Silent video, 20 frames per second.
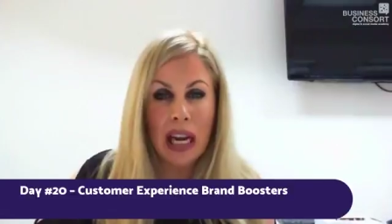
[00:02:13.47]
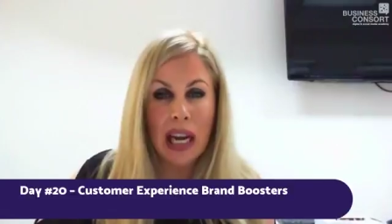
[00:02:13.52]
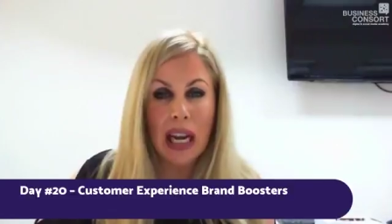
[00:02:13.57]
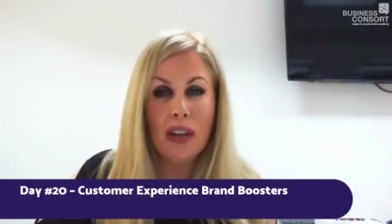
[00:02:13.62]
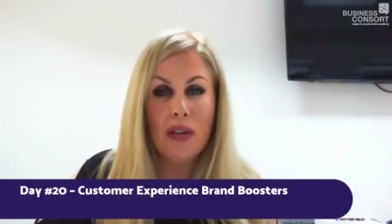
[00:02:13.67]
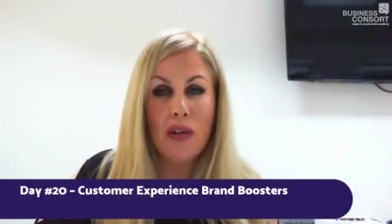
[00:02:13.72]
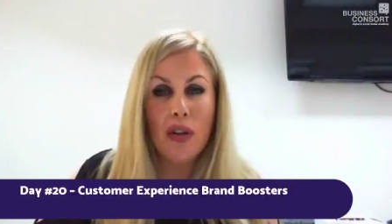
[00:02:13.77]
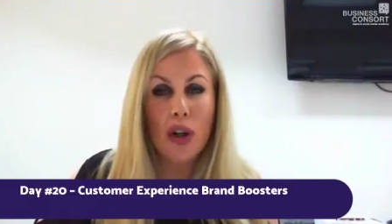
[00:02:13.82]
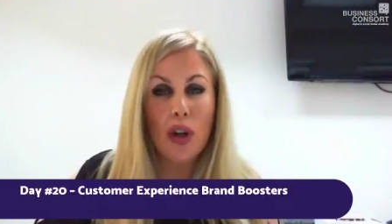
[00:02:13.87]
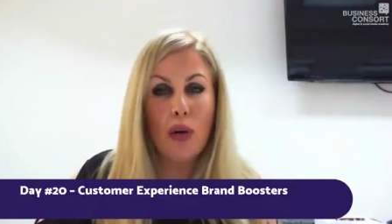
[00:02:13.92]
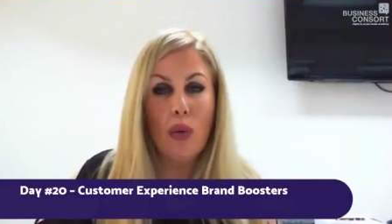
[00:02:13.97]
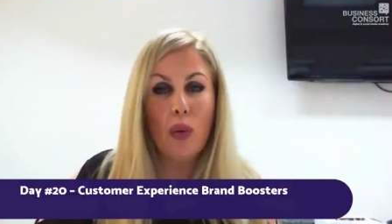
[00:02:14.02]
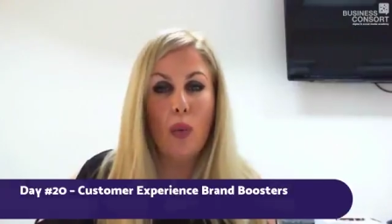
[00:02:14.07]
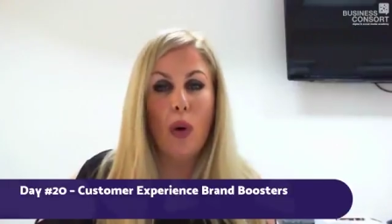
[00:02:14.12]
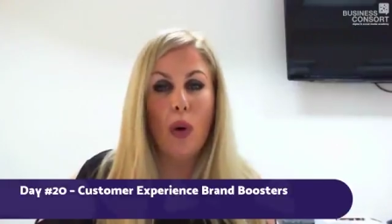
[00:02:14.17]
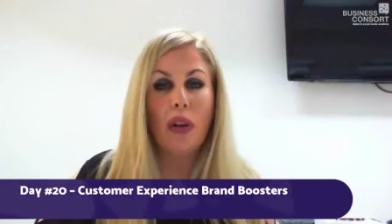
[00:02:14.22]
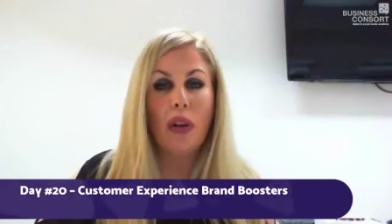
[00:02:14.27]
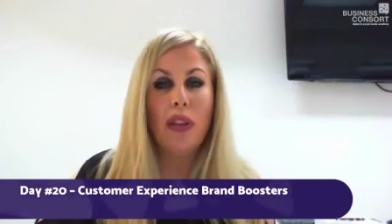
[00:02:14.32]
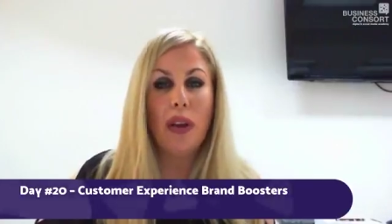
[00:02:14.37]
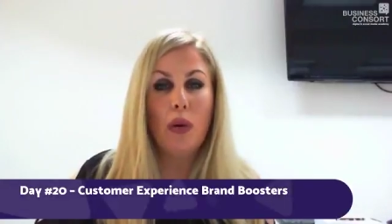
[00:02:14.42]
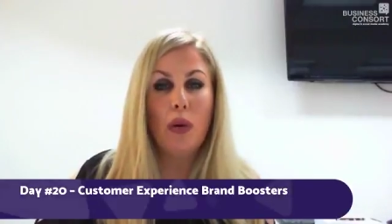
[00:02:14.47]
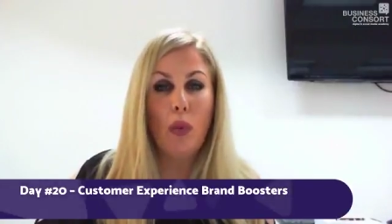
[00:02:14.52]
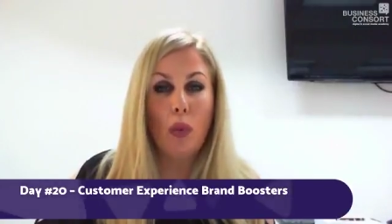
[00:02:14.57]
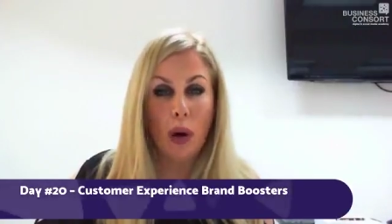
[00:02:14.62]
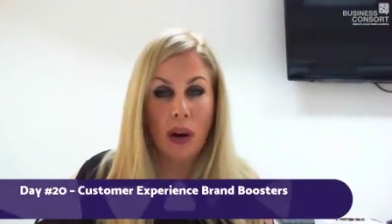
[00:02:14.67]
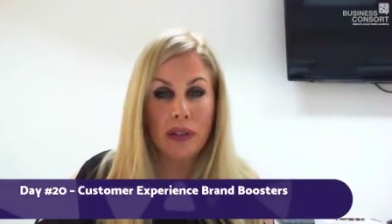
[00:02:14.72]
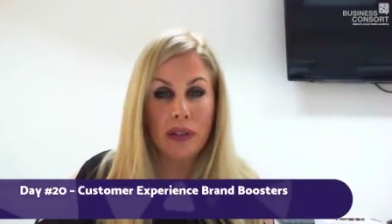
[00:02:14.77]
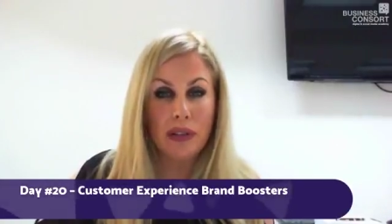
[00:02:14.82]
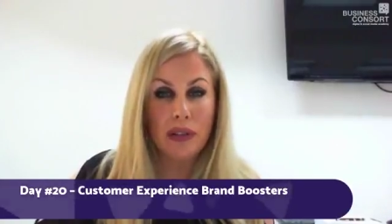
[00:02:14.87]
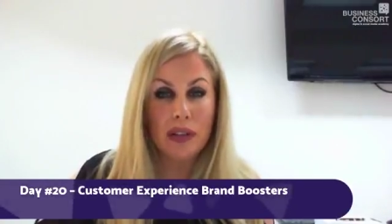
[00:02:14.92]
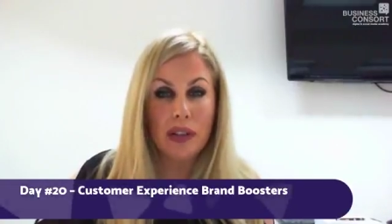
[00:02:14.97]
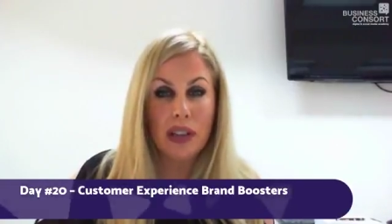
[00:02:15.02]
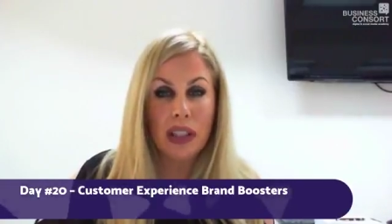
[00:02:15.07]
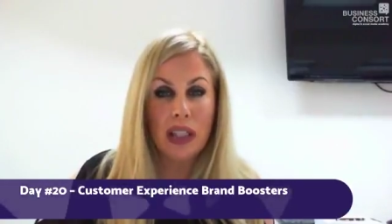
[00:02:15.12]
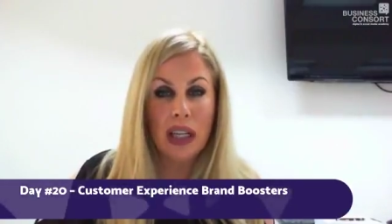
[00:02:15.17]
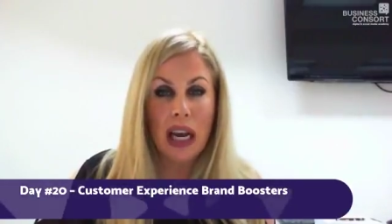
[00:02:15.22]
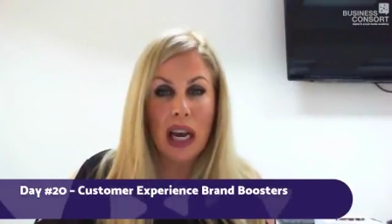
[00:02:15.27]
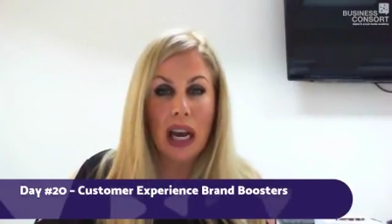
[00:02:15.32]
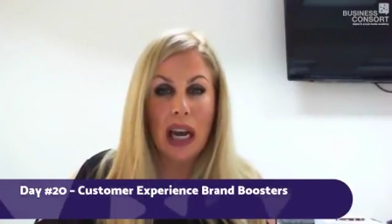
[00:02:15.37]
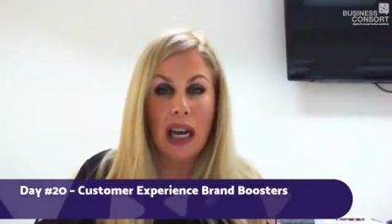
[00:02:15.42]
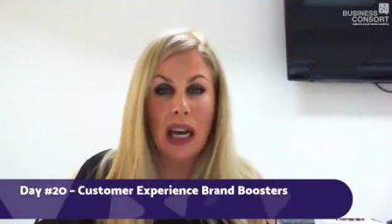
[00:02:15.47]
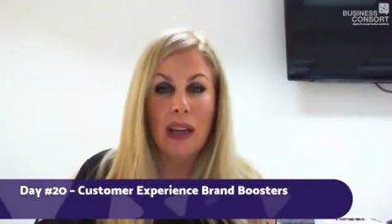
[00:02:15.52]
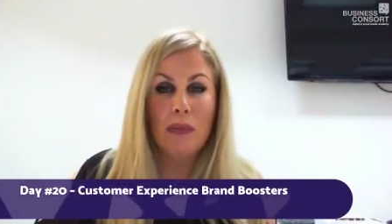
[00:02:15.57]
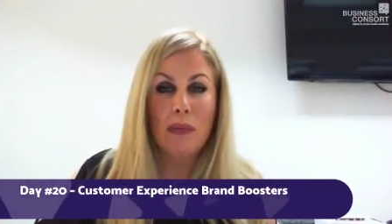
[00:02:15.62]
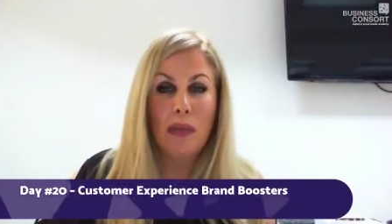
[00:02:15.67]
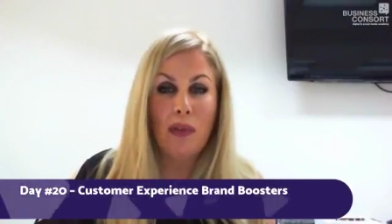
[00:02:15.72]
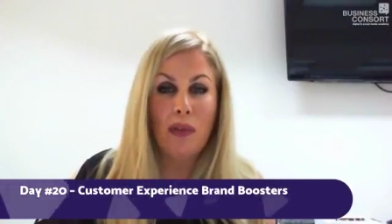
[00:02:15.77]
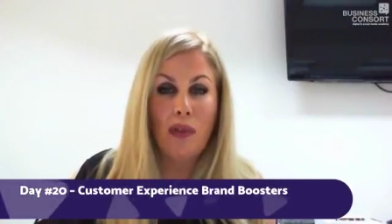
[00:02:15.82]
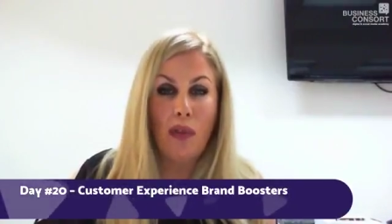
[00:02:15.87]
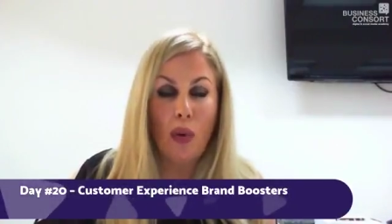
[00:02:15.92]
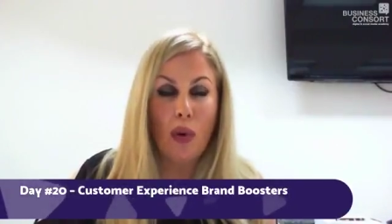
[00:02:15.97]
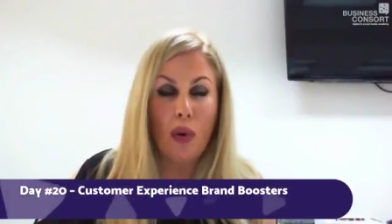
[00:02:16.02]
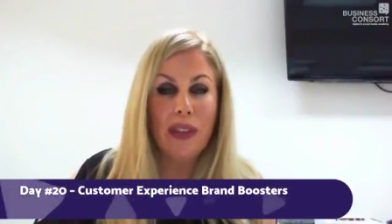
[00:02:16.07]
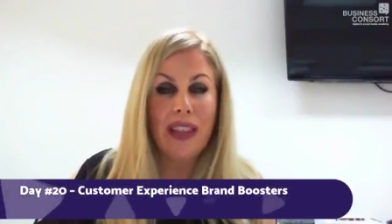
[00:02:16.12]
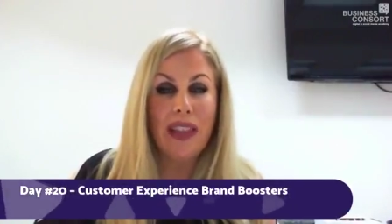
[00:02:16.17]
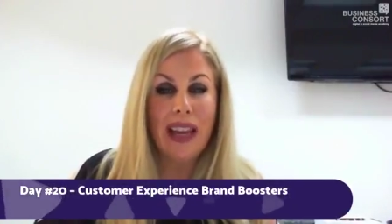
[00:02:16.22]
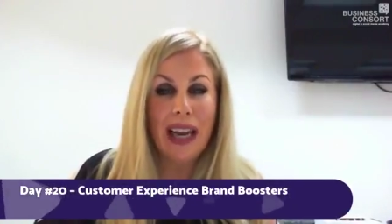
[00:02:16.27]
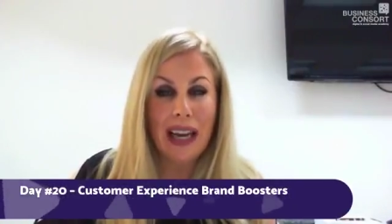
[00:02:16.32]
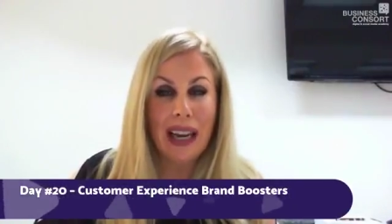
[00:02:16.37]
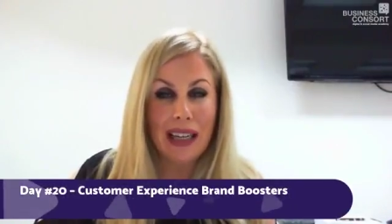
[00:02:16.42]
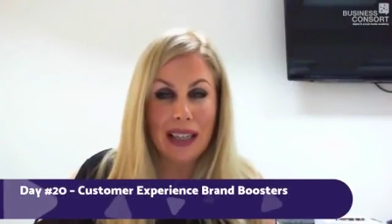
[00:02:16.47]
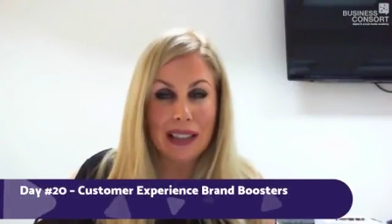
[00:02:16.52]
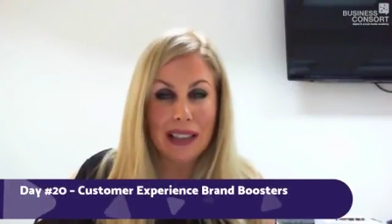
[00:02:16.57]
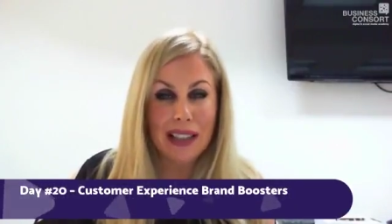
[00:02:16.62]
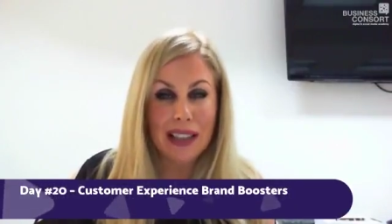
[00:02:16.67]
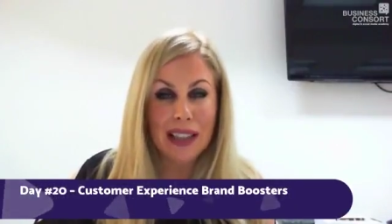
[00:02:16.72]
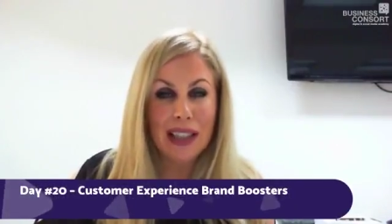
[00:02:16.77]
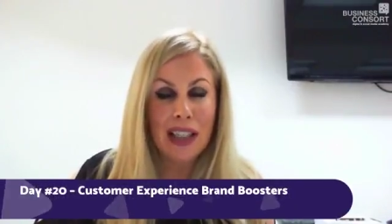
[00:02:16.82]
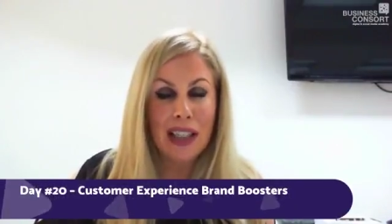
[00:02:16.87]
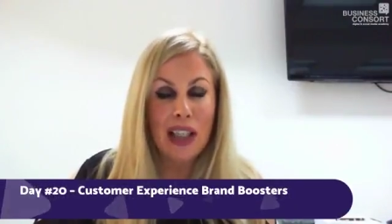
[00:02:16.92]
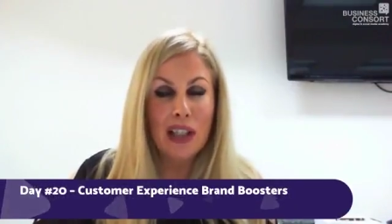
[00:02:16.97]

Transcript: And know what they want um, before they ask.